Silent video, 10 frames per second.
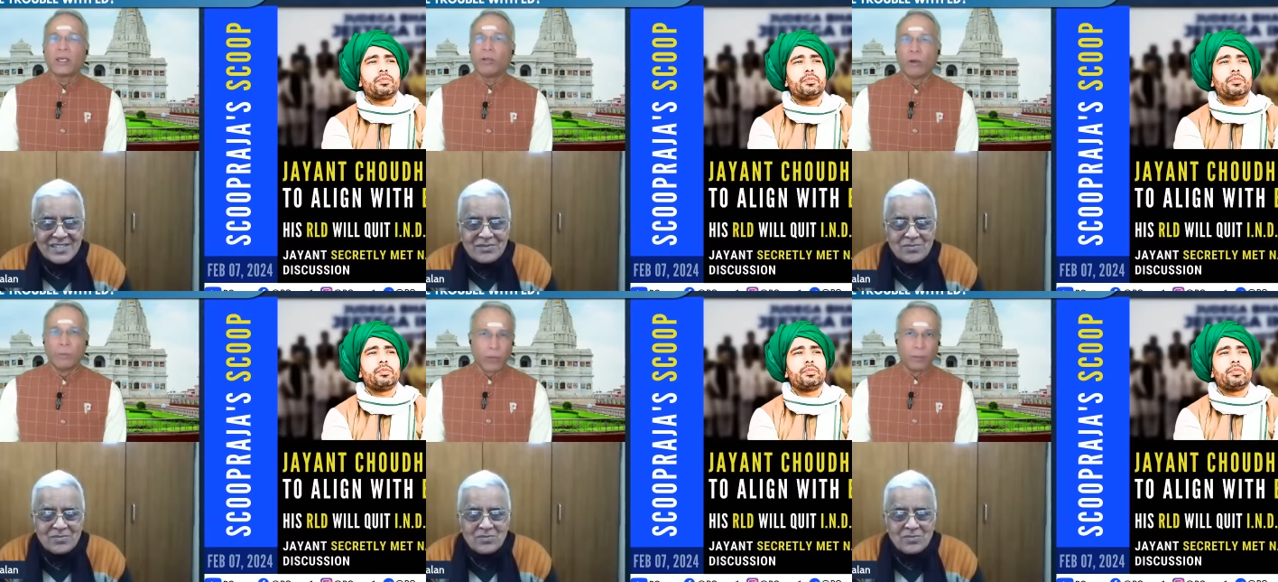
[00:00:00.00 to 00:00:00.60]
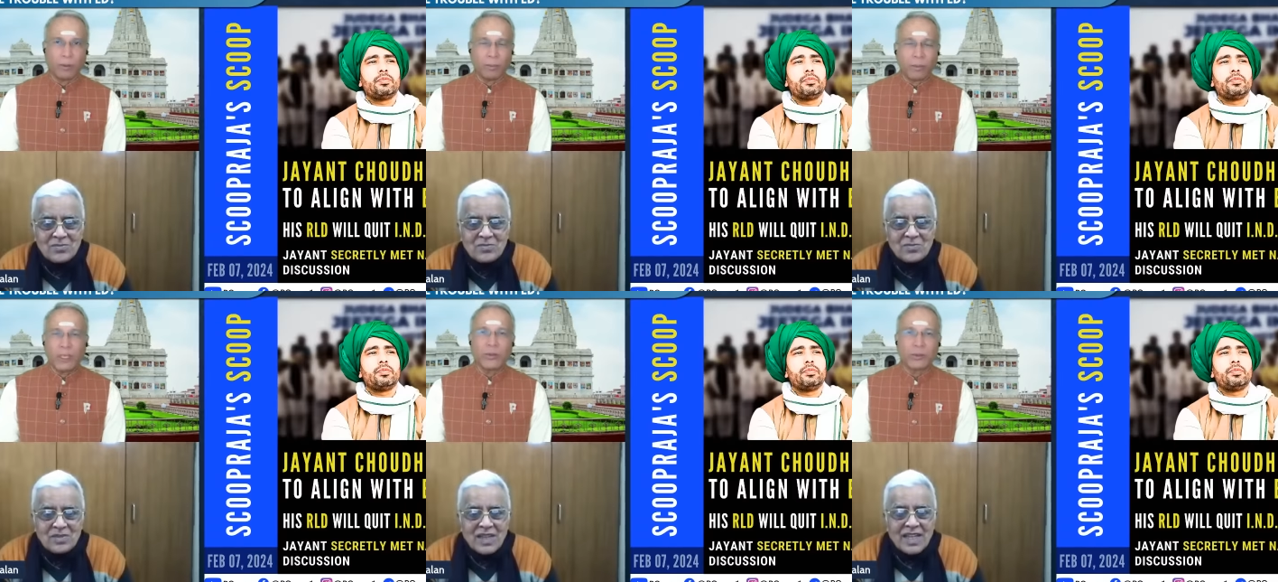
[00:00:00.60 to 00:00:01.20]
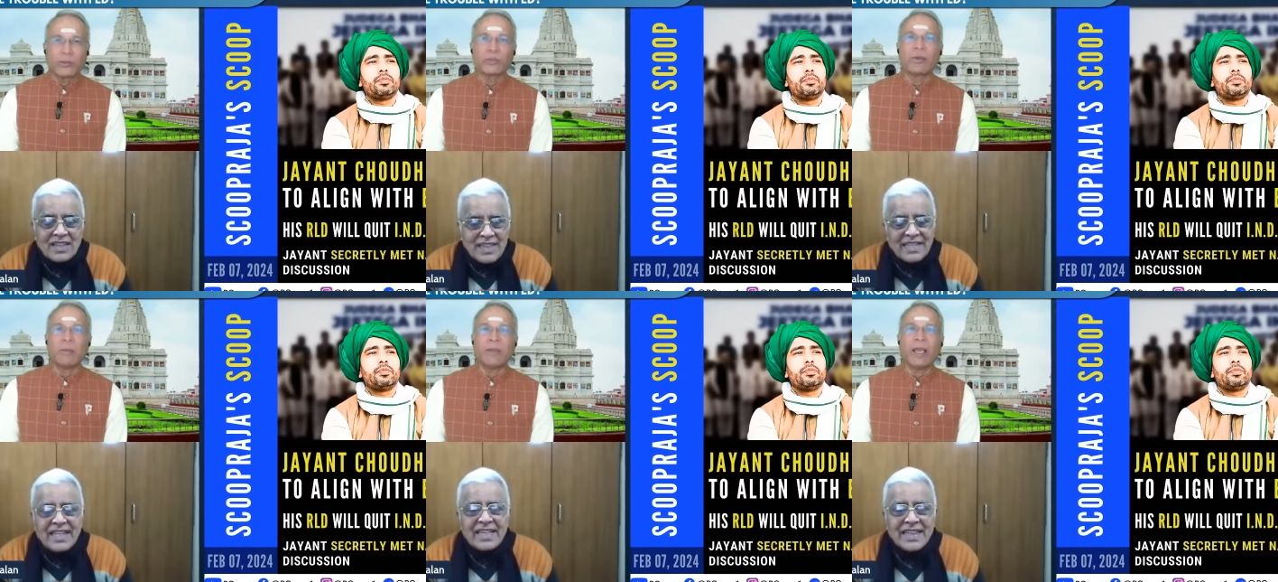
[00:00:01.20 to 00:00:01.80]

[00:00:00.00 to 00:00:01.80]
Speaker 1: no problem. P Gurus will